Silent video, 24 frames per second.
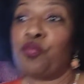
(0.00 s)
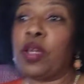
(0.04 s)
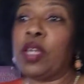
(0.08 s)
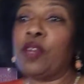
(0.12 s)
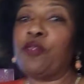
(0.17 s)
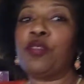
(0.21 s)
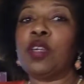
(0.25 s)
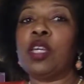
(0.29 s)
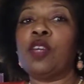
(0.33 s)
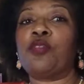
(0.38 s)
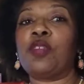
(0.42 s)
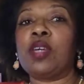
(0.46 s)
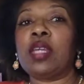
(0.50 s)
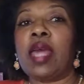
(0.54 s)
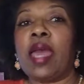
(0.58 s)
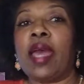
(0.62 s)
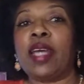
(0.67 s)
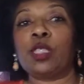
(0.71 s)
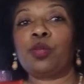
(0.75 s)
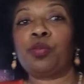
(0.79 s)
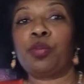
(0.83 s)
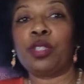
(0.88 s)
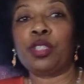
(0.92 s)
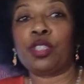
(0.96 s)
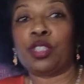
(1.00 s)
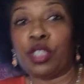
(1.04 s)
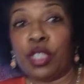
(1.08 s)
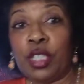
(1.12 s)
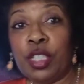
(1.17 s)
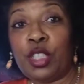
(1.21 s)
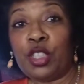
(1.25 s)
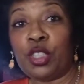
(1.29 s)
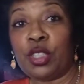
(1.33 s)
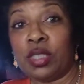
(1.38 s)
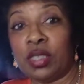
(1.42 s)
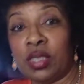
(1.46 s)
If it has
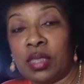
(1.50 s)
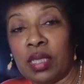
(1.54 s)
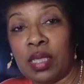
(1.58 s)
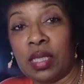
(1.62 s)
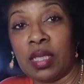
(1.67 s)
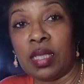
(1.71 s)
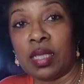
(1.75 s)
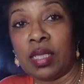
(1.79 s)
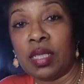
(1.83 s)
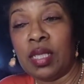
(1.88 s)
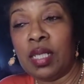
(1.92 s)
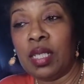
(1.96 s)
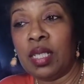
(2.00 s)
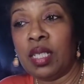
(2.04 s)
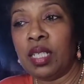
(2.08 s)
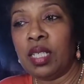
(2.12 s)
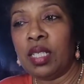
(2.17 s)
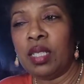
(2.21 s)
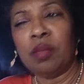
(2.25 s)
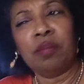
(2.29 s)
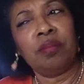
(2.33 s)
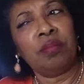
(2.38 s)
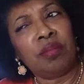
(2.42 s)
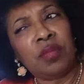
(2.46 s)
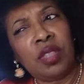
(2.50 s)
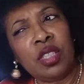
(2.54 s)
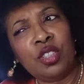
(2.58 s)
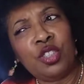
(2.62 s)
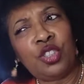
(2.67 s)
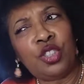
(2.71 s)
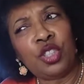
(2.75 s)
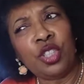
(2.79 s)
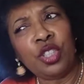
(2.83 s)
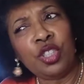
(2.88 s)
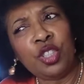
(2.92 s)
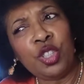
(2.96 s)
predictions in it, then
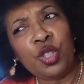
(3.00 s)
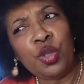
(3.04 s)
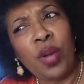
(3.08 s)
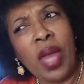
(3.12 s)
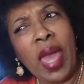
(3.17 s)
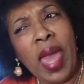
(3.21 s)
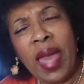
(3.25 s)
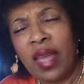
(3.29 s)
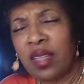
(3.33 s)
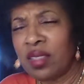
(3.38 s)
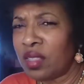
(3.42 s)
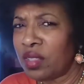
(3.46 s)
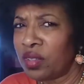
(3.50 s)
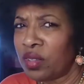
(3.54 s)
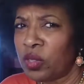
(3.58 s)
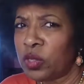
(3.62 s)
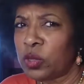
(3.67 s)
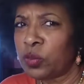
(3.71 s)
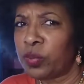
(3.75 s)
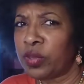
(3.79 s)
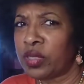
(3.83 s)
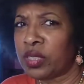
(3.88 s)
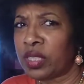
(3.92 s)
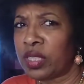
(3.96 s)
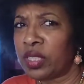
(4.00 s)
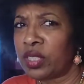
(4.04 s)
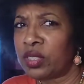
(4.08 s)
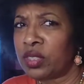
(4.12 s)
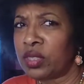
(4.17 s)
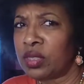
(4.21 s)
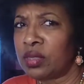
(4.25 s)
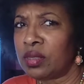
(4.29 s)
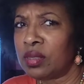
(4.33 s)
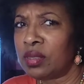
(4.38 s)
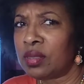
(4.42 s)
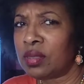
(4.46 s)
shouldn't you act on those
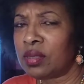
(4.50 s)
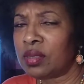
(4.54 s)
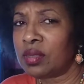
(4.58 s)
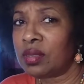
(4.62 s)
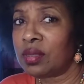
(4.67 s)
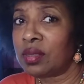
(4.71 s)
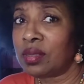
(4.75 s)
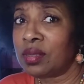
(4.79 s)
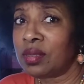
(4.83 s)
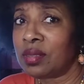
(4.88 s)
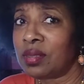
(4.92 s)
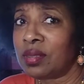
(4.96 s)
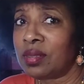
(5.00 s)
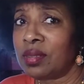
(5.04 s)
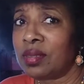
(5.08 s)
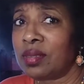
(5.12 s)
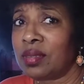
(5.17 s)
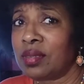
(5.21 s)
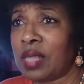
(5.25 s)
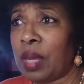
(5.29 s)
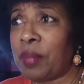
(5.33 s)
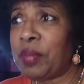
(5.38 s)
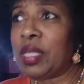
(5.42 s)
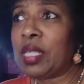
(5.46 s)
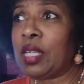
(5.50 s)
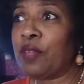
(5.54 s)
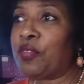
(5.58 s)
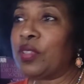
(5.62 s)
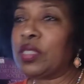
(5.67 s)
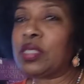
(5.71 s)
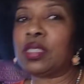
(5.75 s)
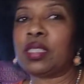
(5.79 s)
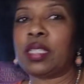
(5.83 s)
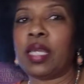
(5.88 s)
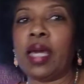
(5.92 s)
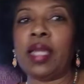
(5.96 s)
predictions? I mean, if
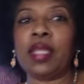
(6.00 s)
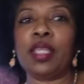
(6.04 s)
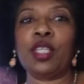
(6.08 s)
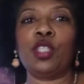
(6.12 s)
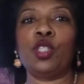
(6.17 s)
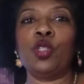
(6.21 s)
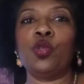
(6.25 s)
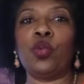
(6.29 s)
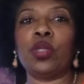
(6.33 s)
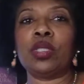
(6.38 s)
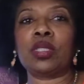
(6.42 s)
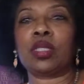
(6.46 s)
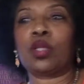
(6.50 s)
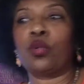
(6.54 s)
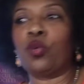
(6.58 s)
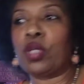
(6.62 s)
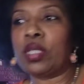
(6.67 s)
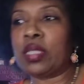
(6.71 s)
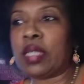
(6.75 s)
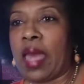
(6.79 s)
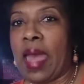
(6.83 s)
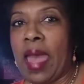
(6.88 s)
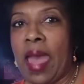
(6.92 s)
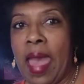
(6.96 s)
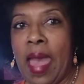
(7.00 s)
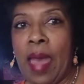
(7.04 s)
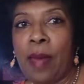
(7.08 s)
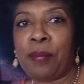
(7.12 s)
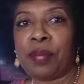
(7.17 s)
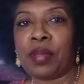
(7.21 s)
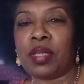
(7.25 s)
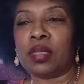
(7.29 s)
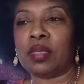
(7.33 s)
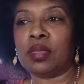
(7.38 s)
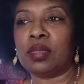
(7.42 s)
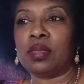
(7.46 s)
it's telling you what's going to
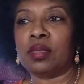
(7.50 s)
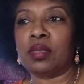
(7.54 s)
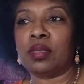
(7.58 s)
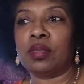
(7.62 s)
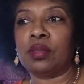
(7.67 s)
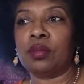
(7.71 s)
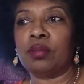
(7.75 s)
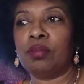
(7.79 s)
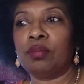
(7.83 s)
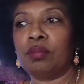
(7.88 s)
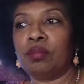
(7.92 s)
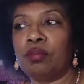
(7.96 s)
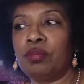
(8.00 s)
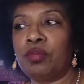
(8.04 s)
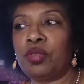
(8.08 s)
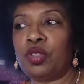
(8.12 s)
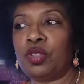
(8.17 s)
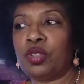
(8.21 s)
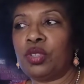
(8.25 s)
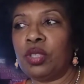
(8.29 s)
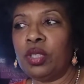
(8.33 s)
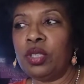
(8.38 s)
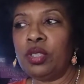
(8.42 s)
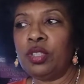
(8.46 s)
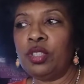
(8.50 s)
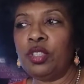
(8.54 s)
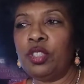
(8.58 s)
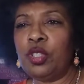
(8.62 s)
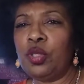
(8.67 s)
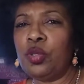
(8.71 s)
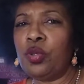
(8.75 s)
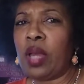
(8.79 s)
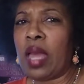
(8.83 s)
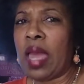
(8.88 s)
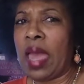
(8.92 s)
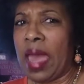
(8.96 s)
happen, shouldn't
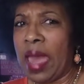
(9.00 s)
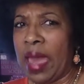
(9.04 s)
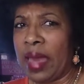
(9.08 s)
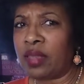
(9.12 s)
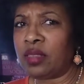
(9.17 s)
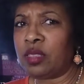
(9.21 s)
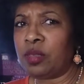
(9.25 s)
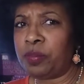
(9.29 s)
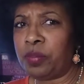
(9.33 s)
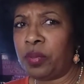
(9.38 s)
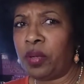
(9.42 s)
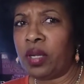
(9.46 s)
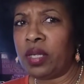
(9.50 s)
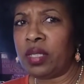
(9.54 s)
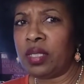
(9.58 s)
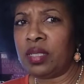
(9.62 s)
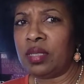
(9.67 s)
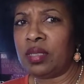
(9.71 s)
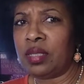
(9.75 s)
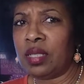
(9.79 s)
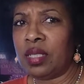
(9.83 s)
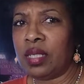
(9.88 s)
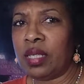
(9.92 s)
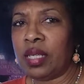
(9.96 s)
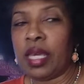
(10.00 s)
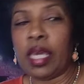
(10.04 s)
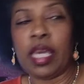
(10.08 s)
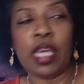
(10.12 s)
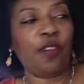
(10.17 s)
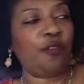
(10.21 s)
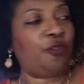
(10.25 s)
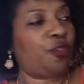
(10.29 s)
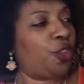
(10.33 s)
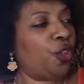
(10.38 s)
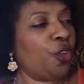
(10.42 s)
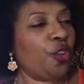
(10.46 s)
you act upon it?
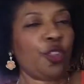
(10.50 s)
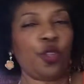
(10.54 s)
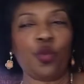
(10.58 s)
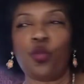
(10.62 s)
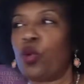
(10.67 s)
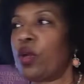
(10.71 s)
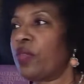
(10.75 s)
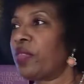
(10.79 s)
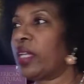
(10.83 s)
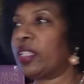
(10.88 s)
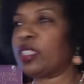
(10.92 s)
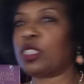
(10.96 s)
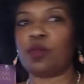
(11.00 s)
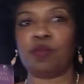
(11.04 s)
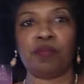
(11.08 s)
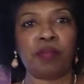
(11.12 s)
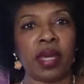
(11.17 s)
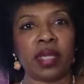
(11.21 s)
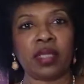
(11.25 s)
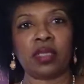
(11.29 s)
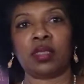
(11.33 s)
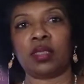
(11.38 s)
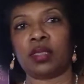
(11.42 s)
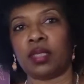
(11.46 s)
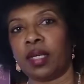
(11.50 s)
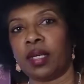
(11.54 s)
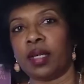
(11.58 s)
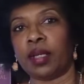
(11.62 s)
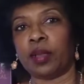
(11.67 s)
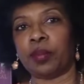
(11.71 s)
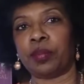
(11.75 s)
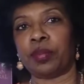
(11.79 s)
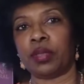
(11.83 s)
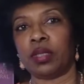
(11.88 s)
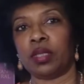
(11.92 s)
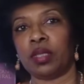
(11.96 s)
If you're the one that's messed
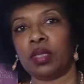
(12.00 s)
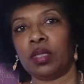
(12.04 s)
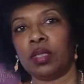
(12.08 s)
up,